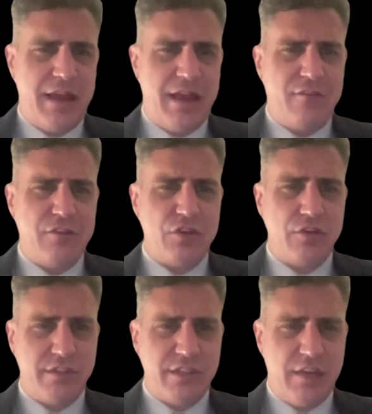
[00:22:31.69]
average
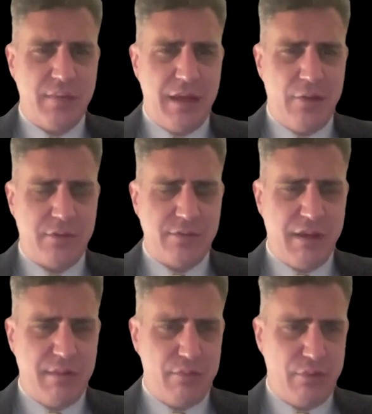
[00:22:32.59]
overtime hours
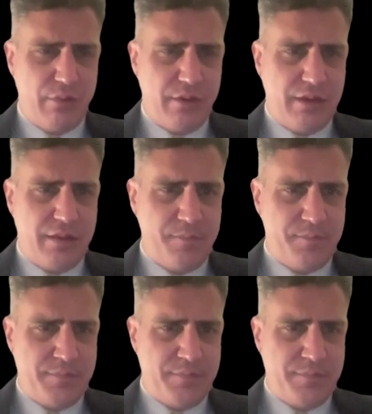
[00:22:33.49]
by employee,